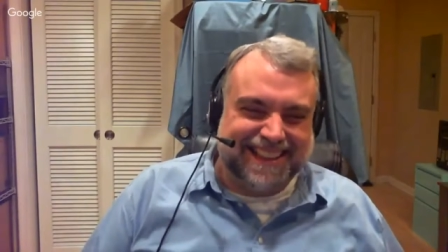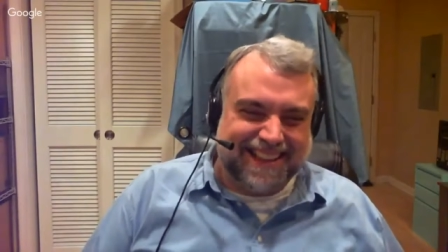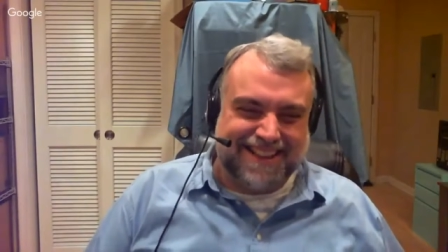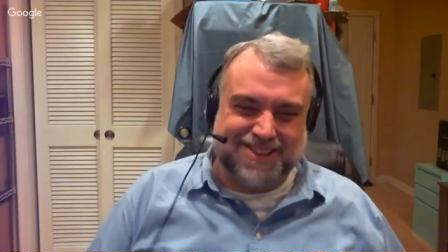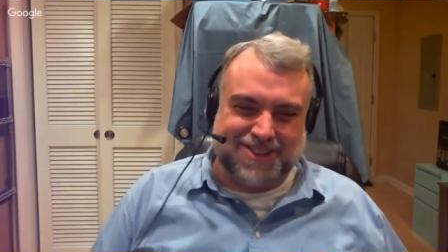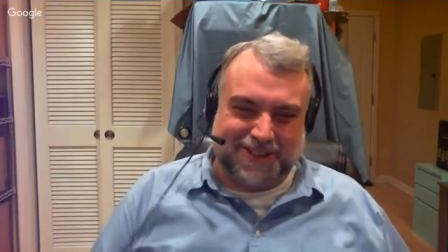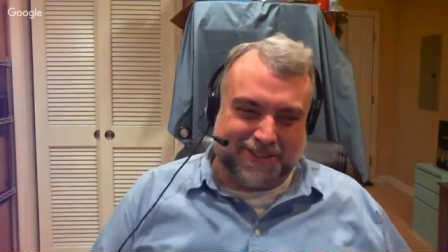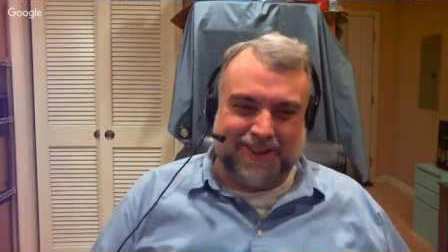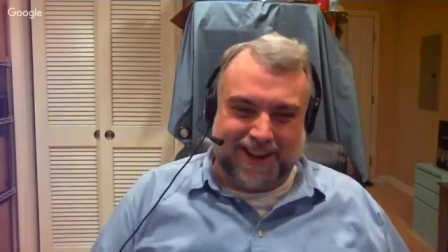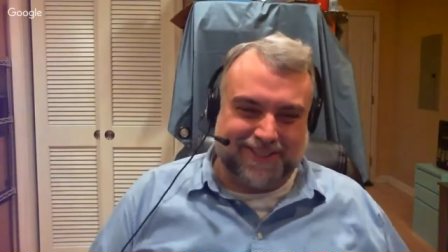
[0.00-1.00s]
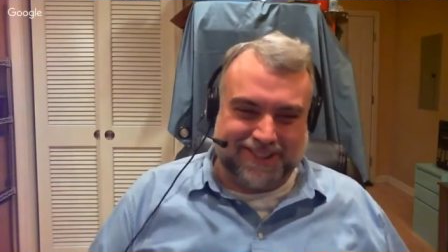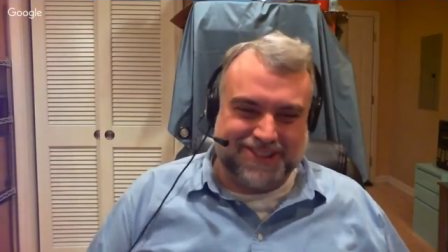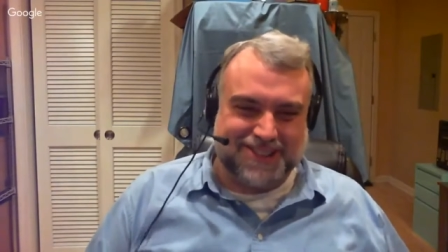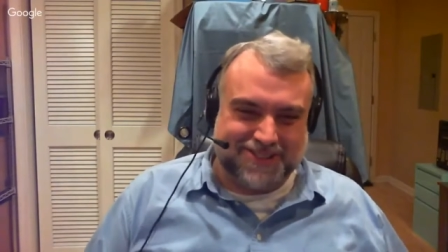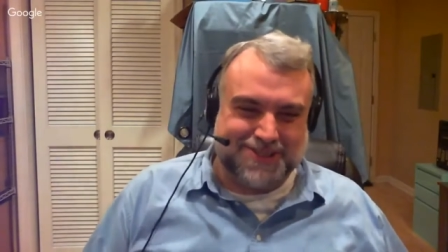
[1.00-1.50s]
A surf rock
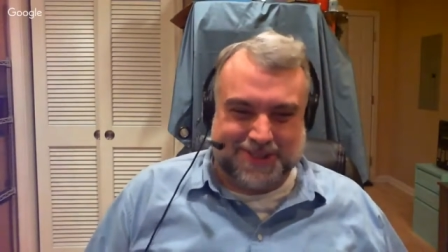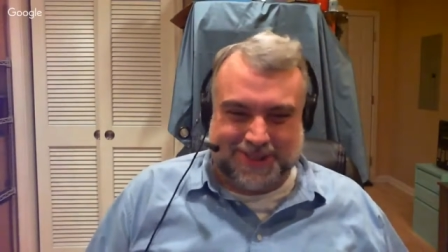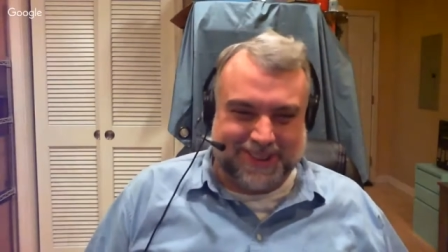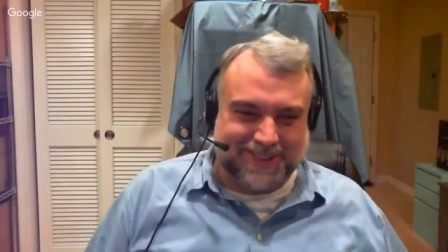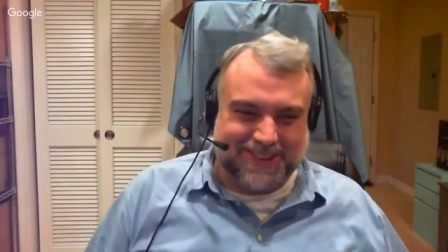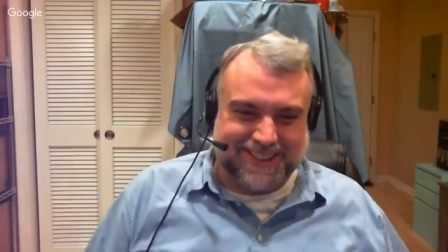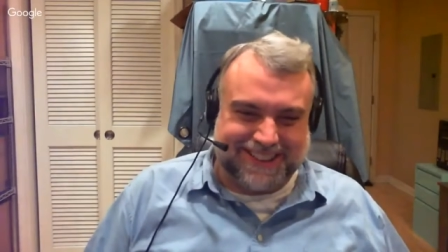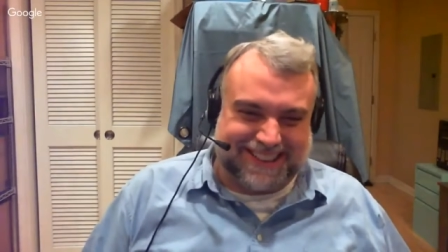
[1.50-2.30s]
version of Smoke on the Water.